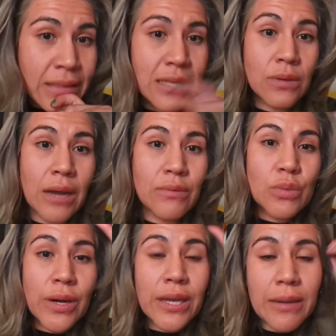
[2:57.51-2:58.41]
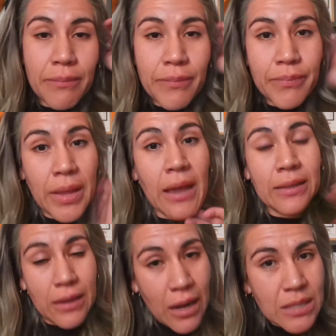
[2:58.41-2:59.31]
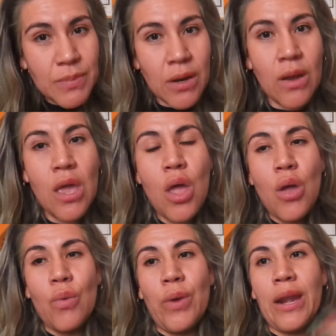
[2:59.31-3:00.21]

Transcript: That's when I was working at the hospital, when